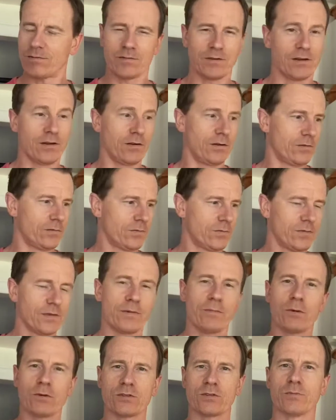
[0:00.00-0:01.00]
Oh, that
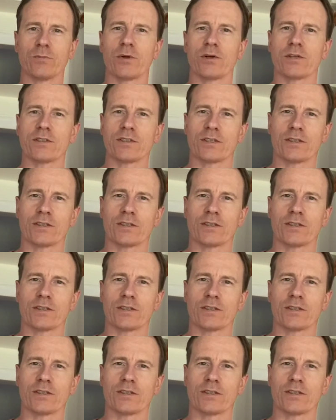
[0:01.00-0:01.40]
was embarrassing.